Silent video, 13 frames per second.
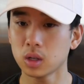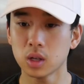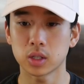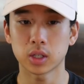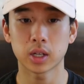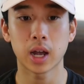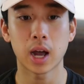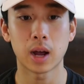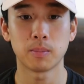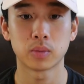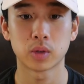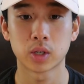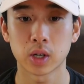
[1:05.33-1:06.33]
So yeah,
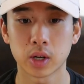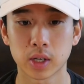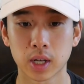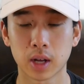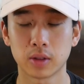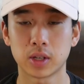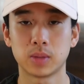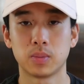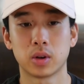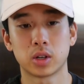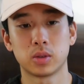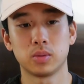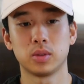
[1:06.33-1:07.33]
I'm curious how these
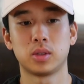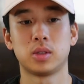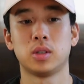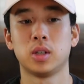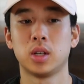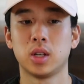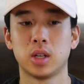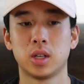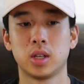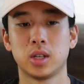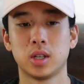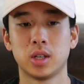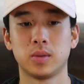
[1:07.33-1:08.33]
burgers
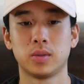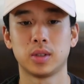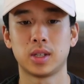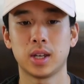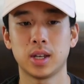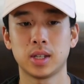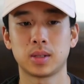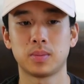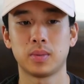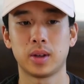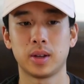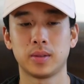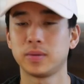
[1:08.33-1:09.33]
will taste,
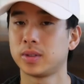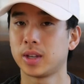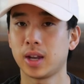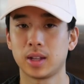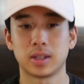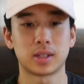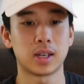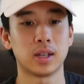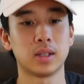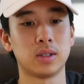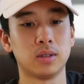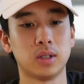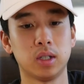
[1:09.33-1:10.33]
but yeah, let's get
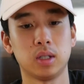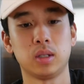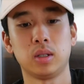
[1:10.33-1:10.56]
into it.